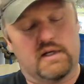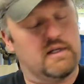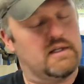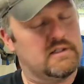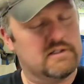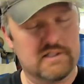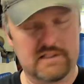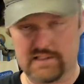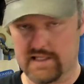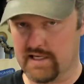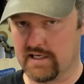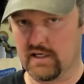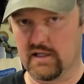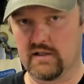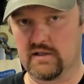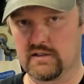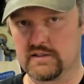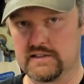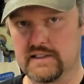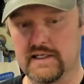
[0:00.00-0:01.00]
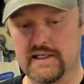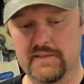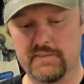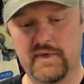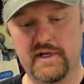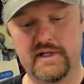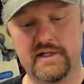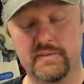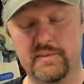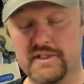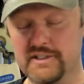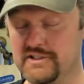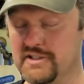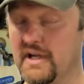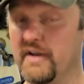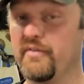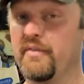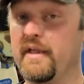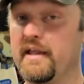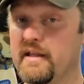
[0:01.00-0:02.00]
just taking a long time. But
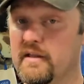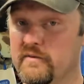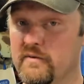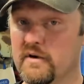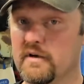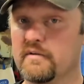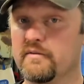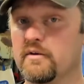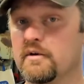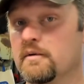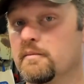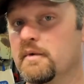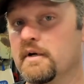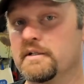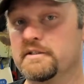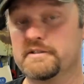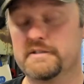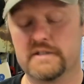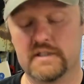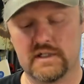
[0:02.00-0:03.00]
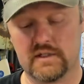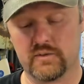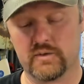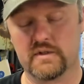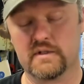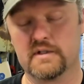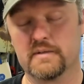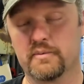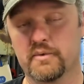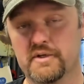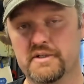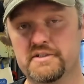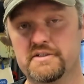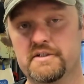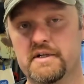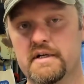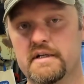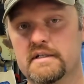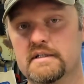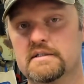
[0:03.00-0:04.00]
John, thank you very, very much. Uh, really
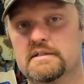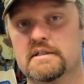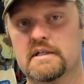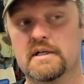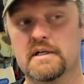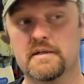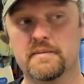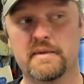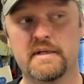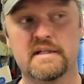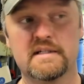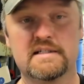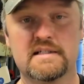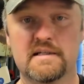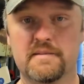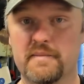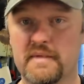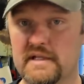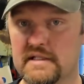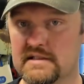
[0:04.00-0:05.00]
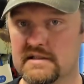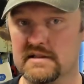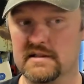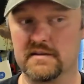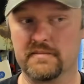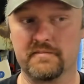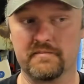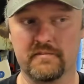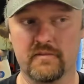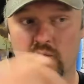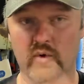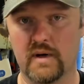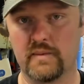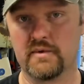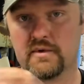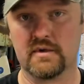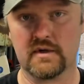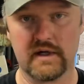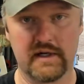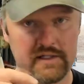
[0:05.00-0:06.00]
appreciate it. Um, he had sent me some
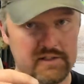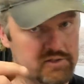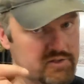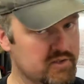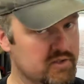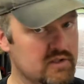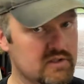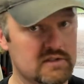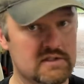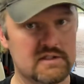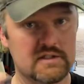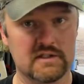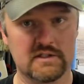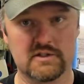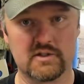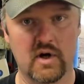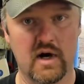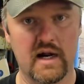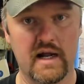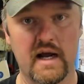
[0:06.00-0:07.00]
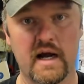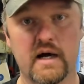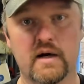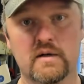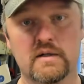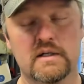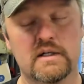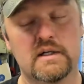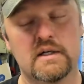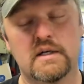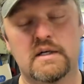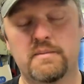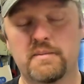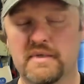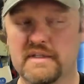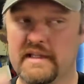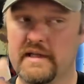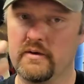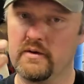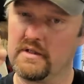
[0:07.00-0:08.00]
rubber inserts to try out,
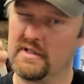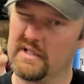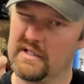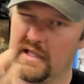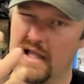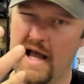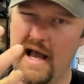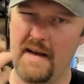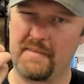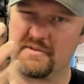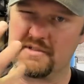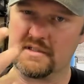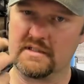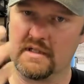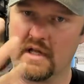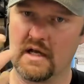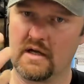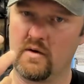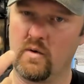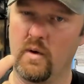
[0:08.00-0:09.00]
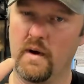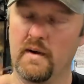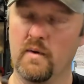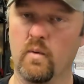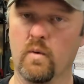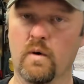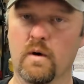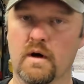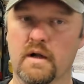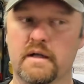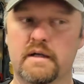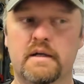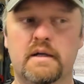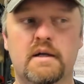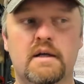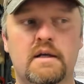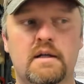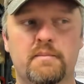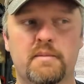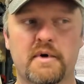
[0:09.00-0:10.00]
but they would collapse and not quite work.
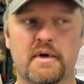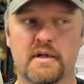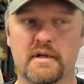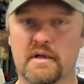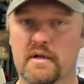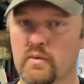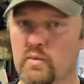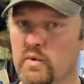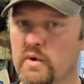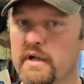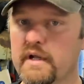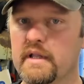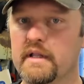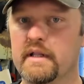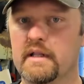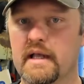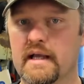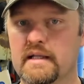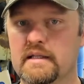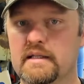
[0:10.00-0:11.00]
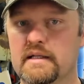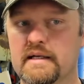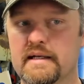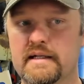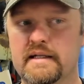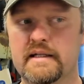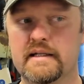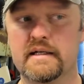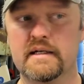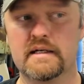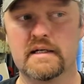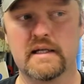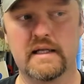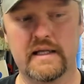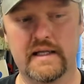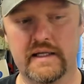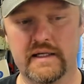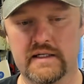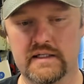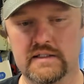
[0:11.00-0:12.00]
But really liked the idea
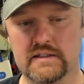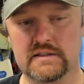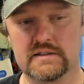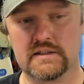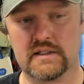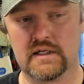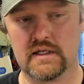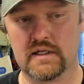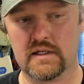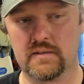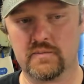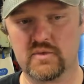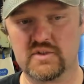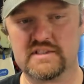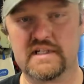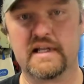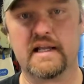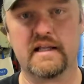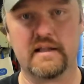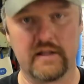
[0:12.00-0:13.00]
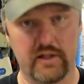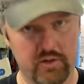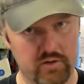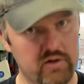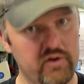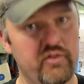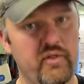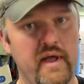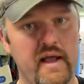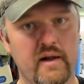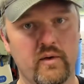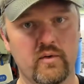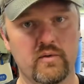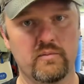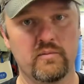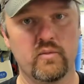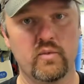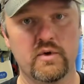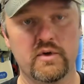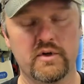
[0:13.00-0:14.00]
and um, was thinking the urethane
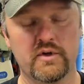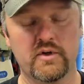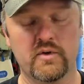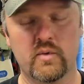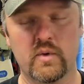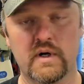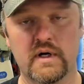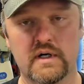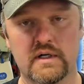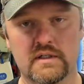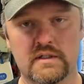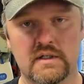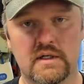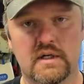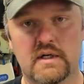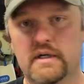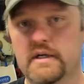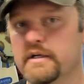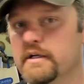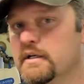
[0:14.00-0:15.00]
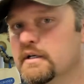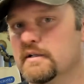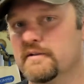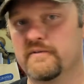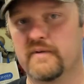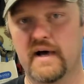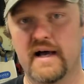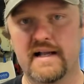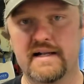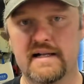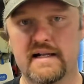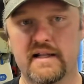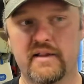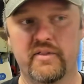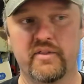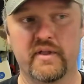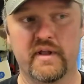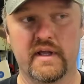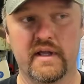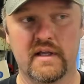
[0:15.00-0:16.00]
would, would do well. Couldn't find
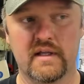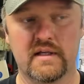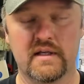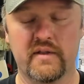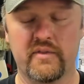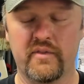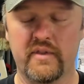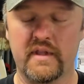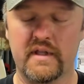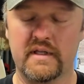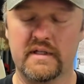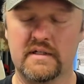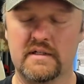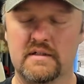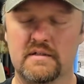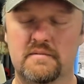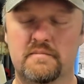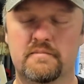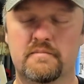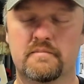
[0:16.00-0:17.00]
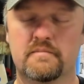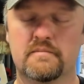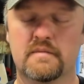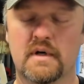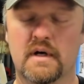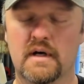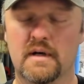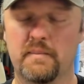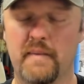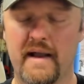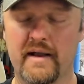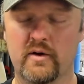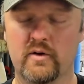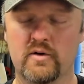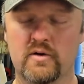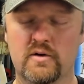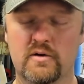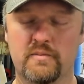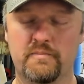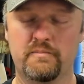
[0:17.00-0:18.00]
anything. And then uh,
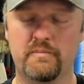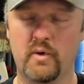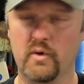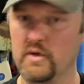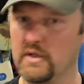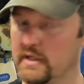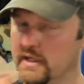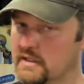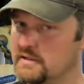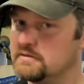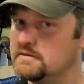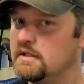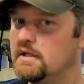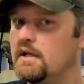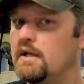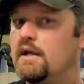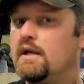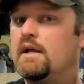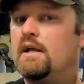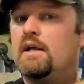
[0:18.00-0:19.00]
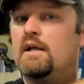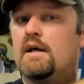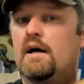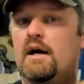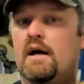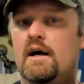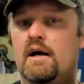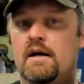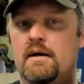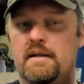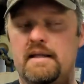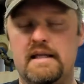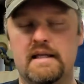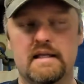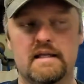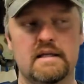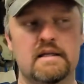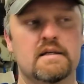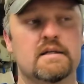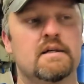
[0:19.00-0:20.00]
Michael Beaclaire, uh,
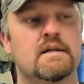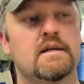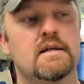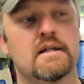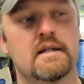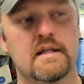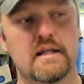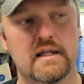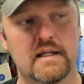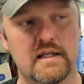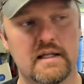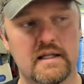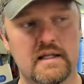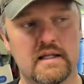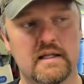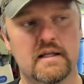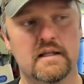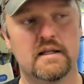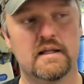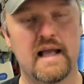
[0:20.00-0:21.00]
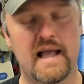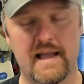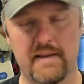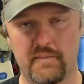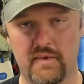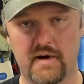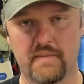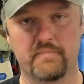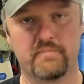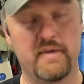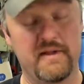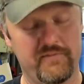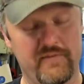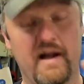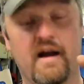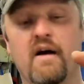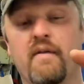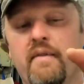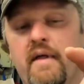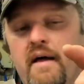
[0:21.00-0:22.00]
he, he came up, he
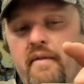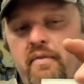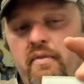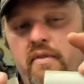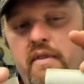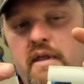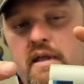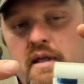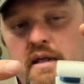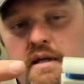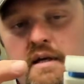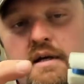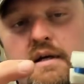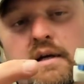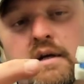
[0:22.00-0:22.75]
found that the